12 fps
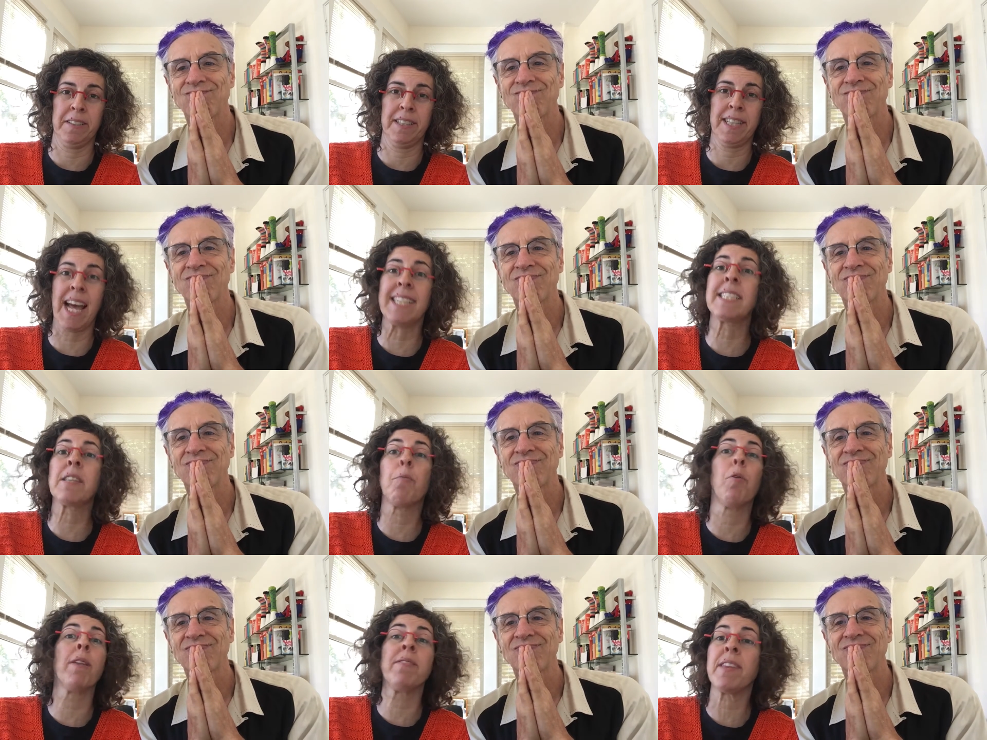Speaker 1: That's the
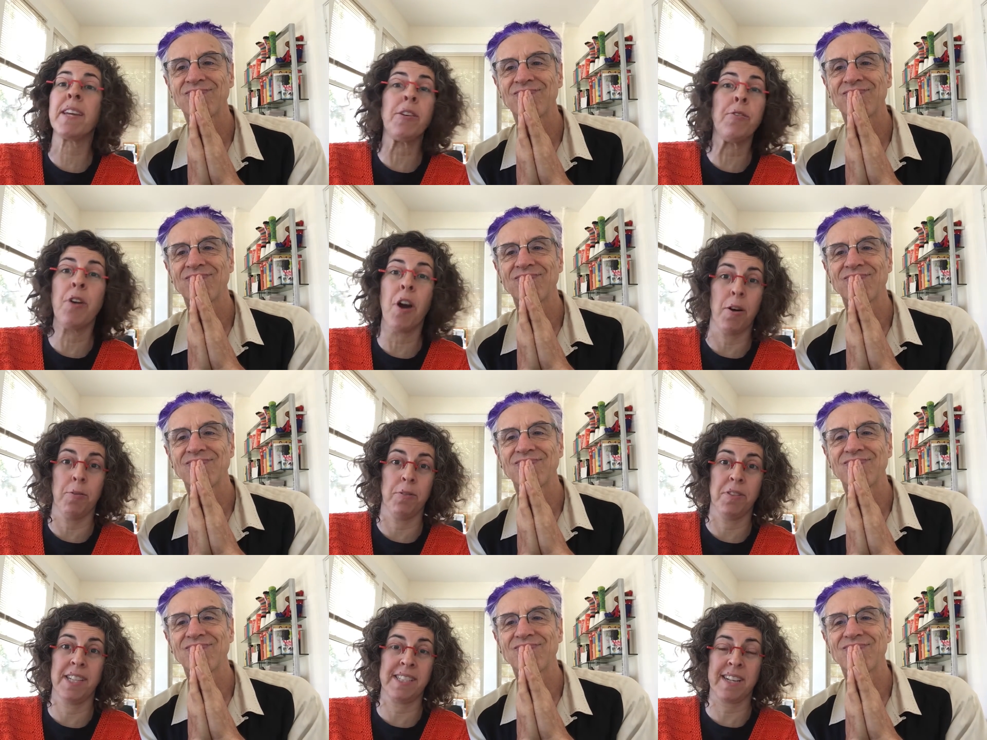one thing you know
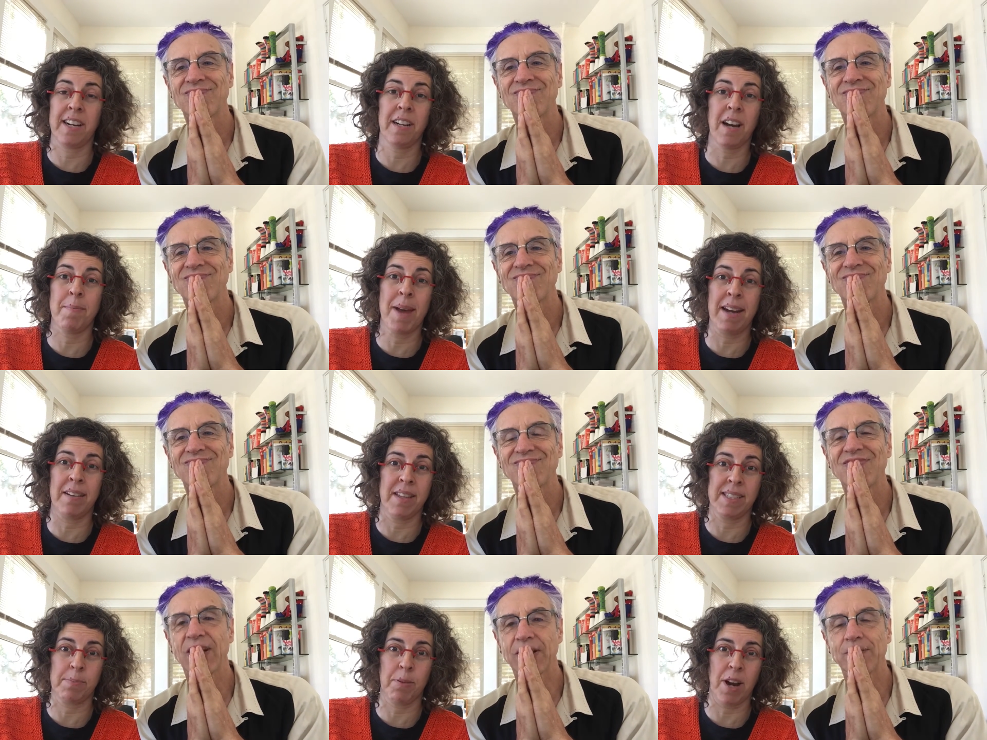that's going to come out of
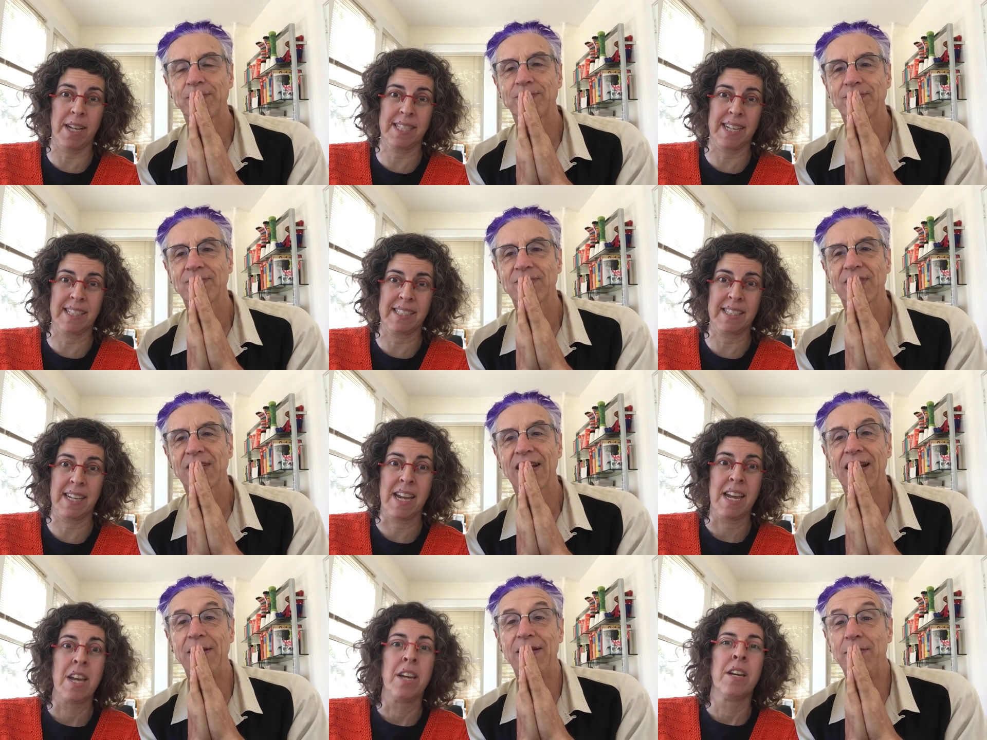this process.
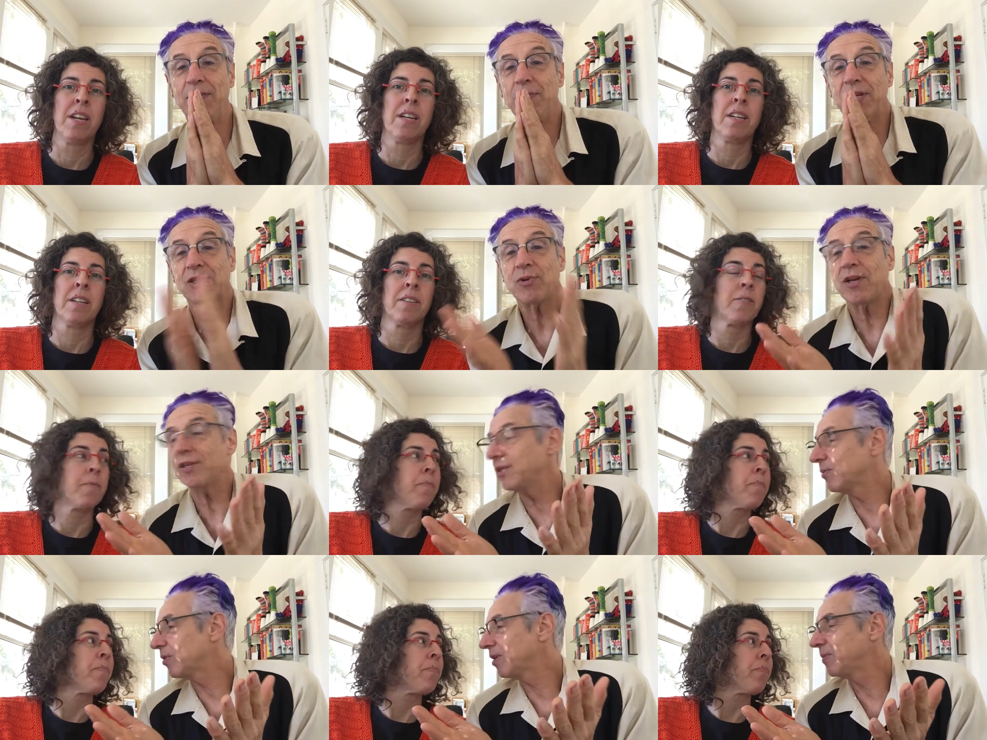The biggest
Speaker 2: writers in
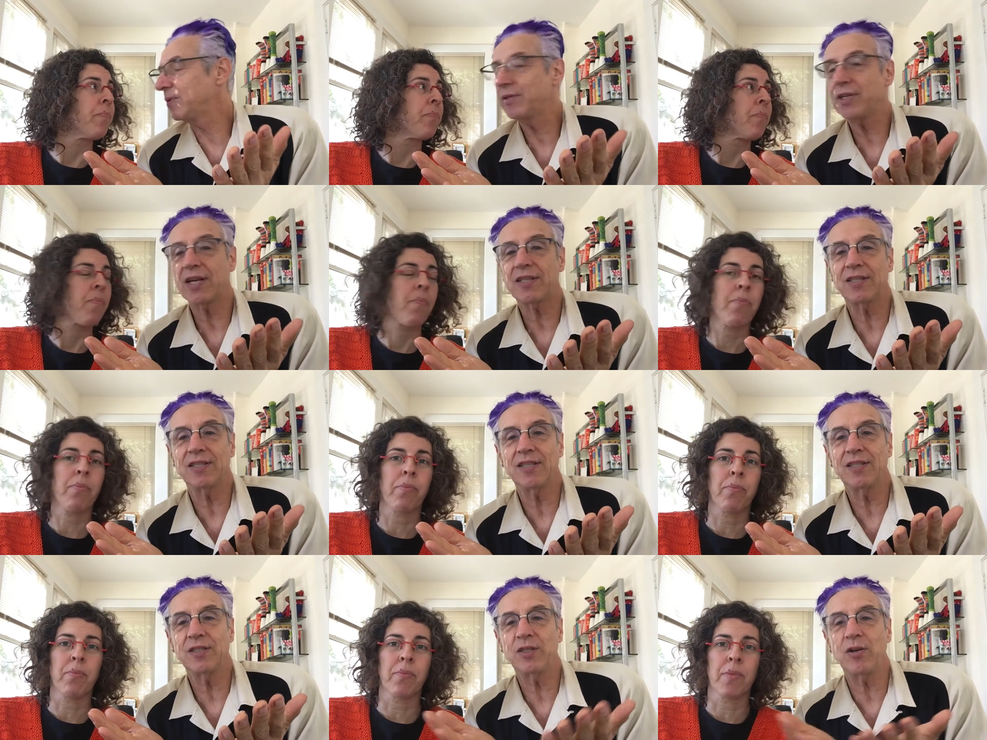the world have been rejected.
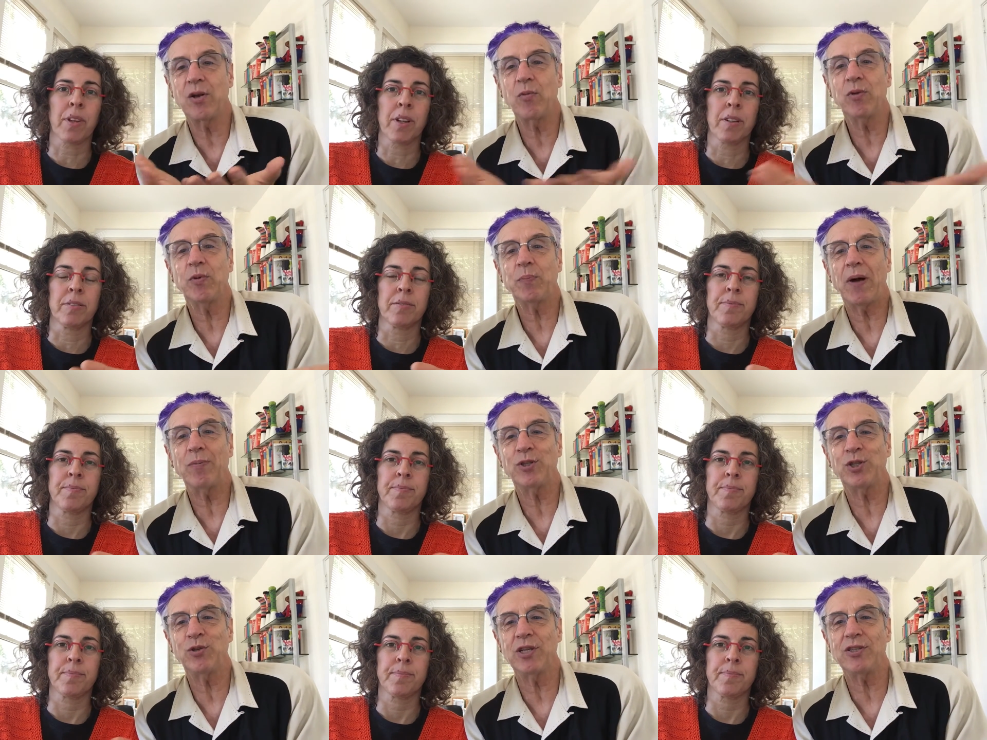No one would
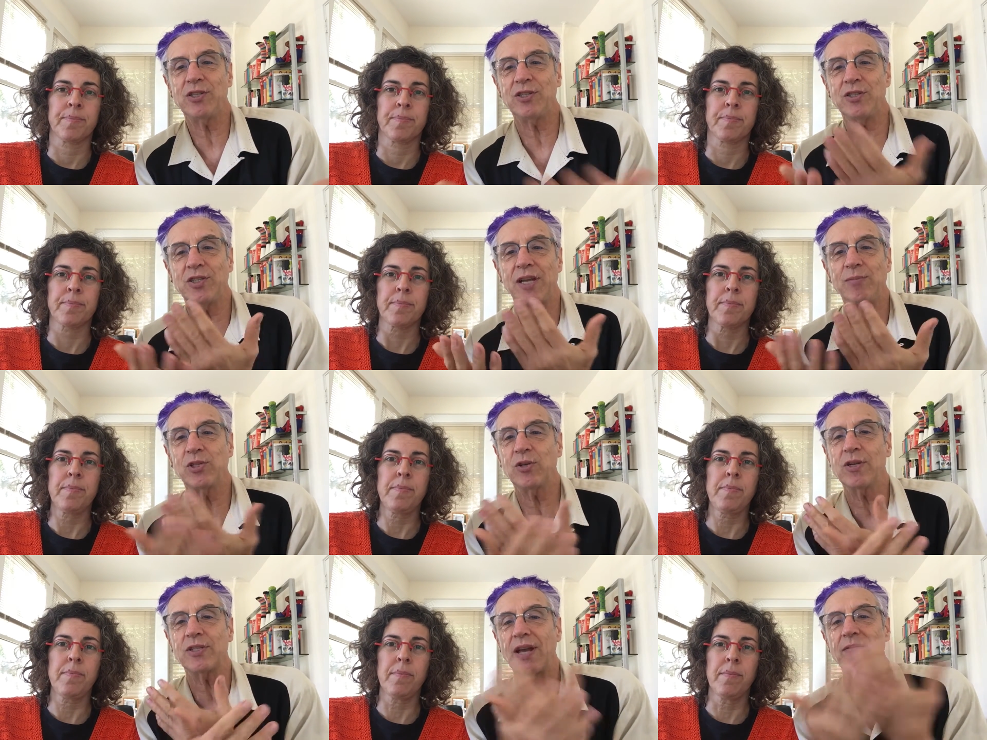publish Ulysses. James
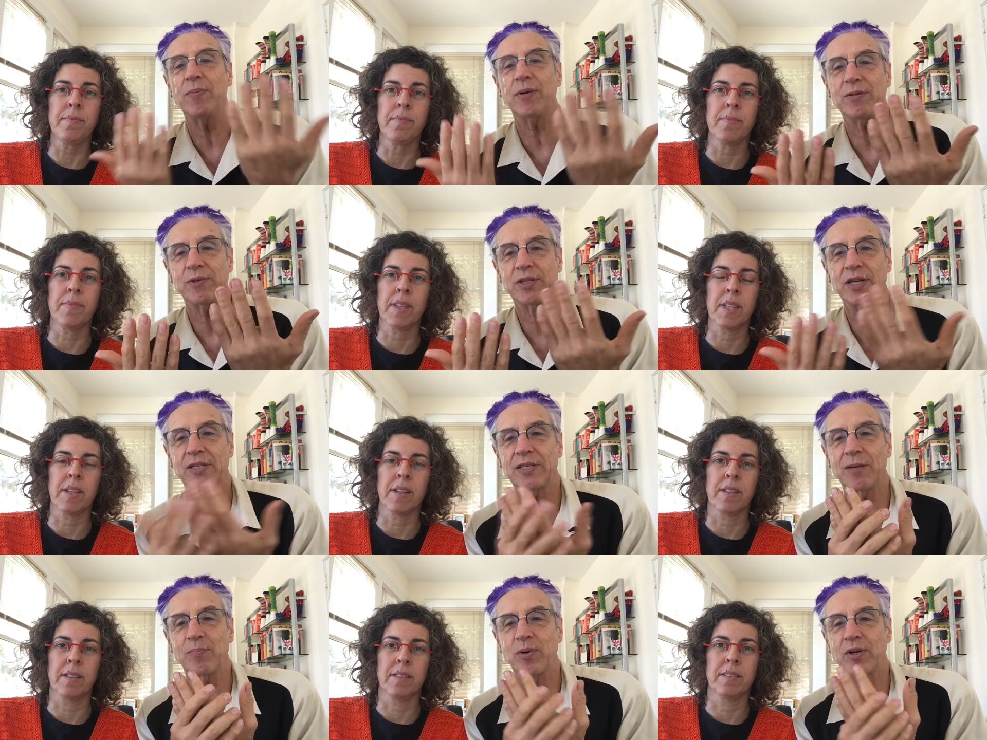Joyce, everybody rejected
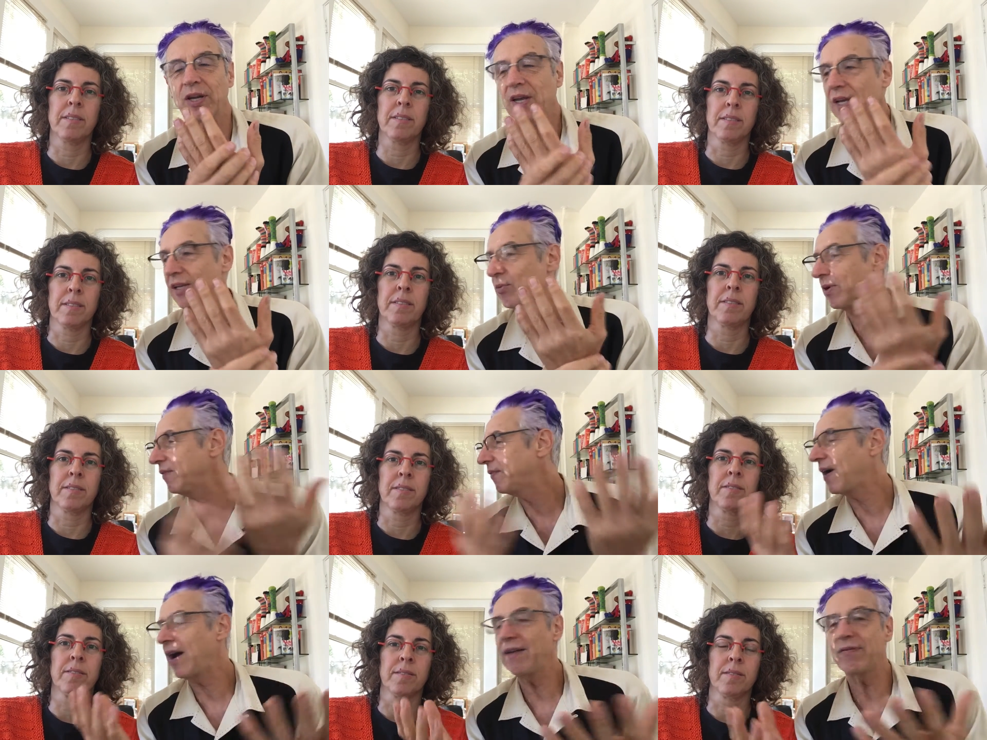that book.
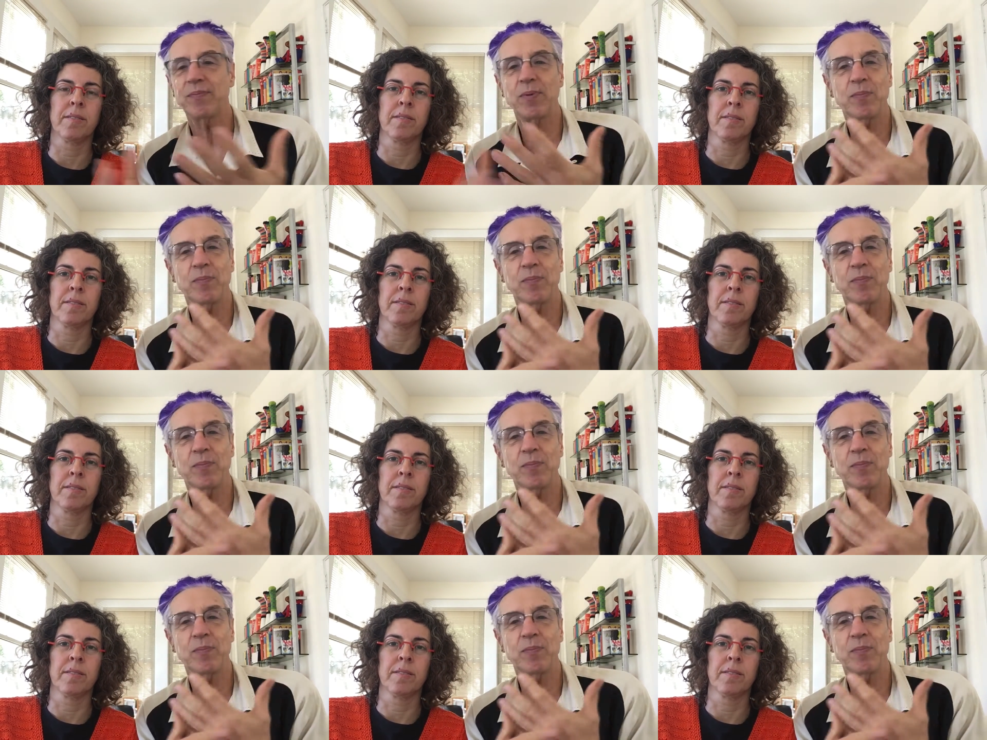25